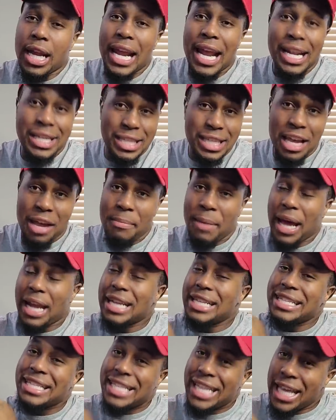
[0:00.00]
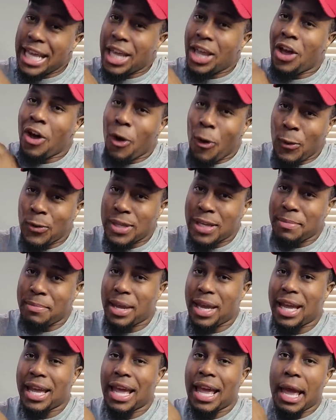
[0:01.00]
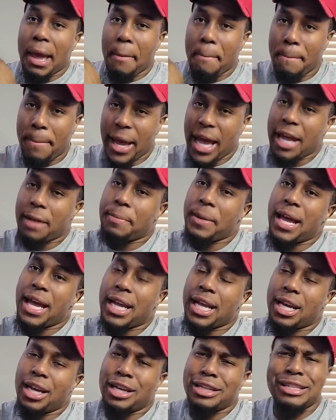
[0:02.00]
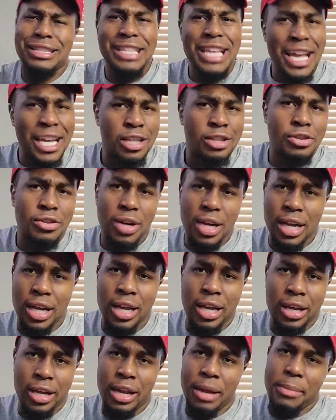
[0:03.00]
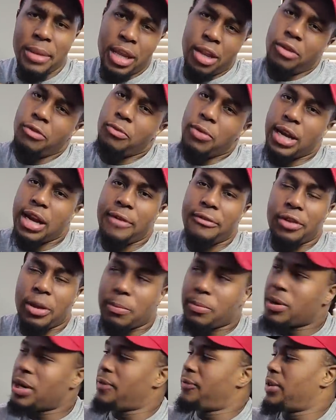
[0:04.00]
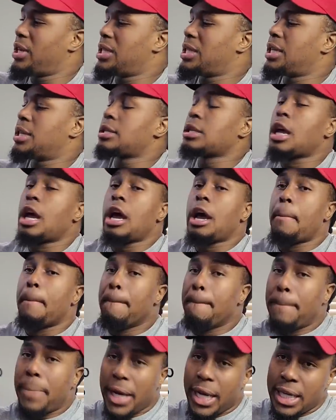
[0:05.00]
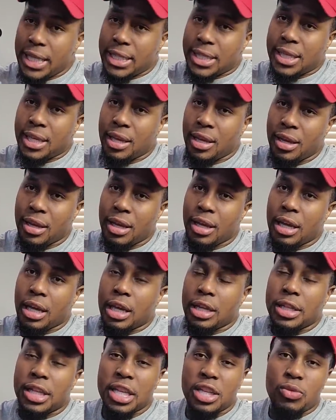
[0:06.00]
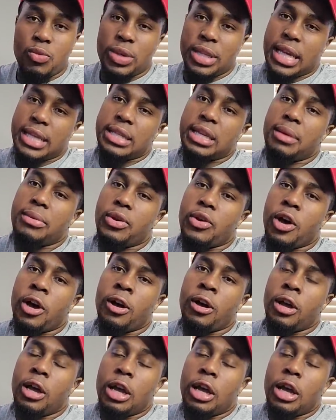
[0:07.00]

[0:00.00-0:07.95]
And I stand by it, the ultimate backpack gun. Slash truck gun, I mean, whatever your preference is. But this is what they sent you out.